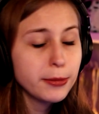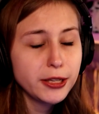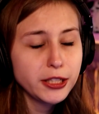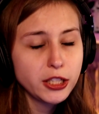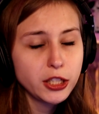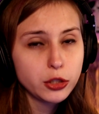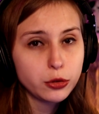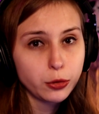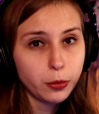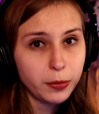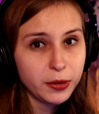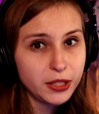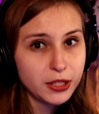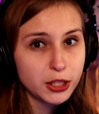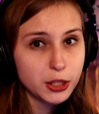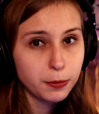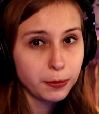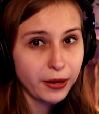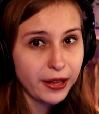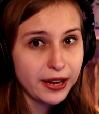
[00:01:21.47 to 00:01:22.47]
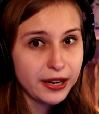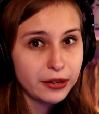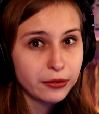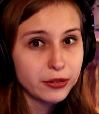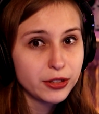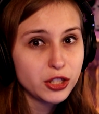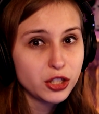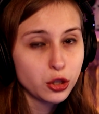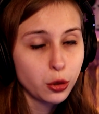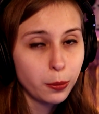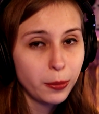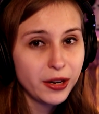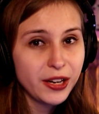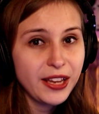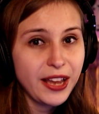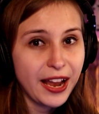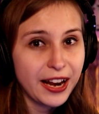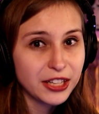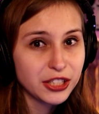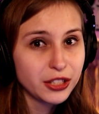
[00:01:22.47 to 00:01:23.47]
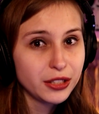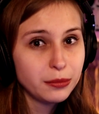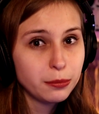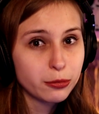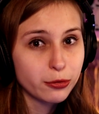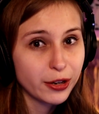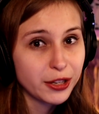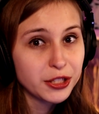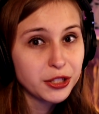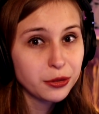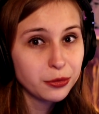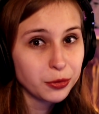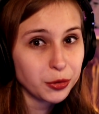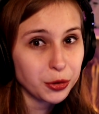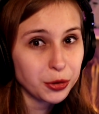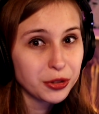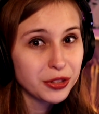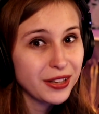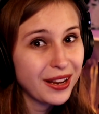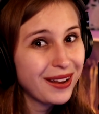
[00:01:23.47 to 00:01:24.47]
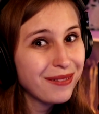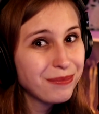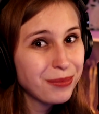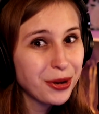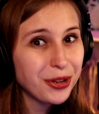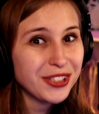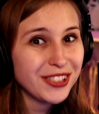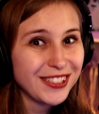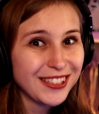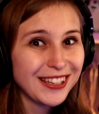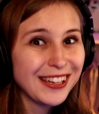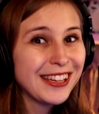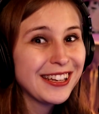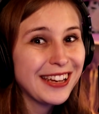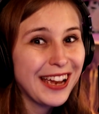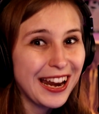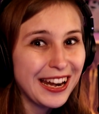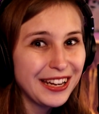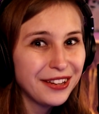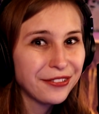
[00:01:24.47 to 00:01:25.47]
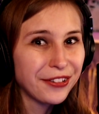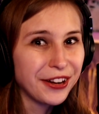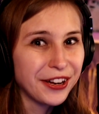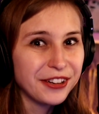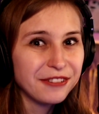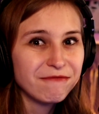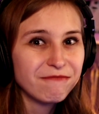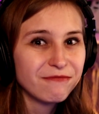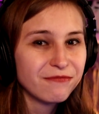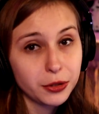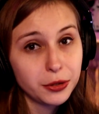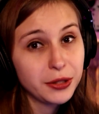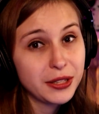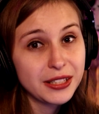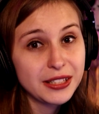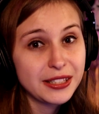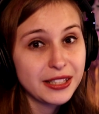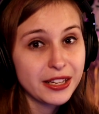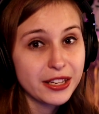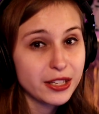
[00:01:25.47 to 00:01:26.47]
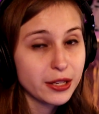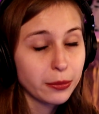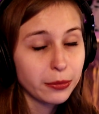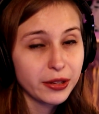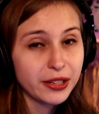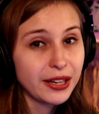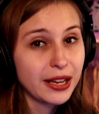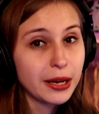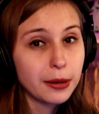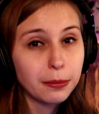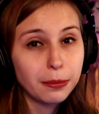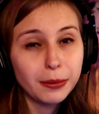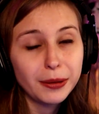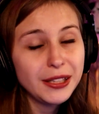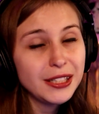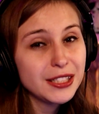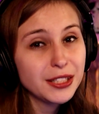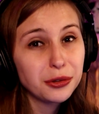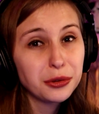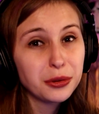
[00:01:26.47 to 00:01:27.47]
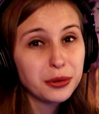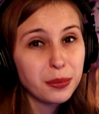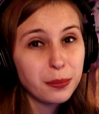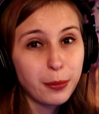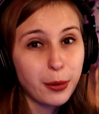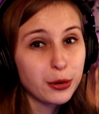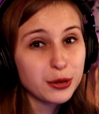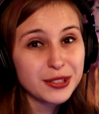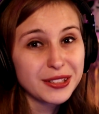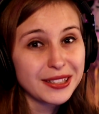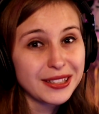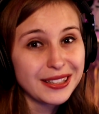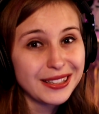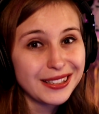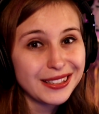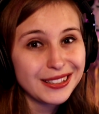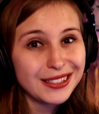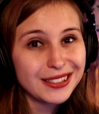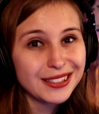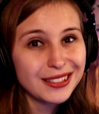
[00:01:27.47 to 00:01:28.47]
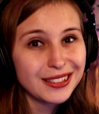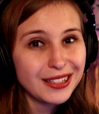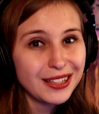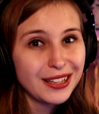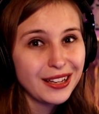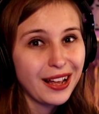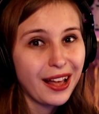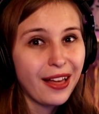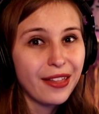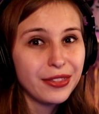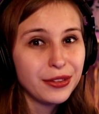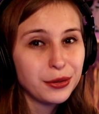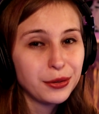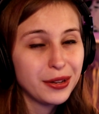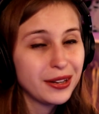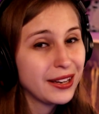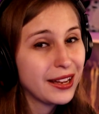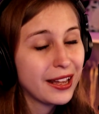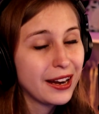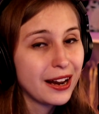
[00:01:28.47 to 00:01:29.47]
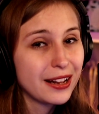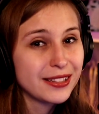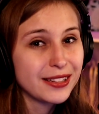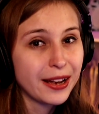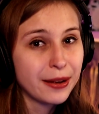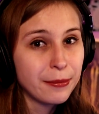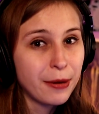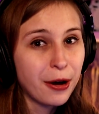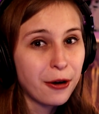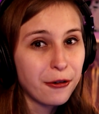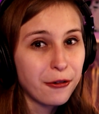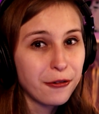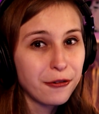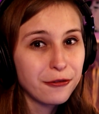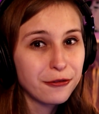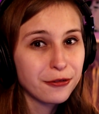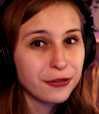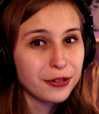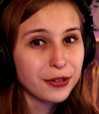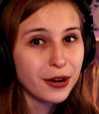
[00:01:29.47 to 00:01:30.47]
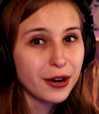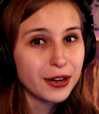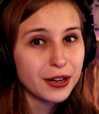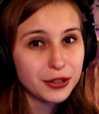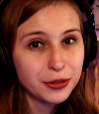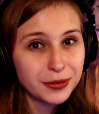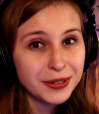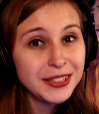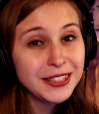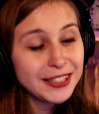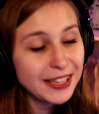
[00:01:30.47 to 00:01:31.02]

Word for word: message will be displayed when somebody actually breaks the rules and posts a link anyway. So you can say something like, please don't post links, and you're gonna get a timeout for one hundred twenty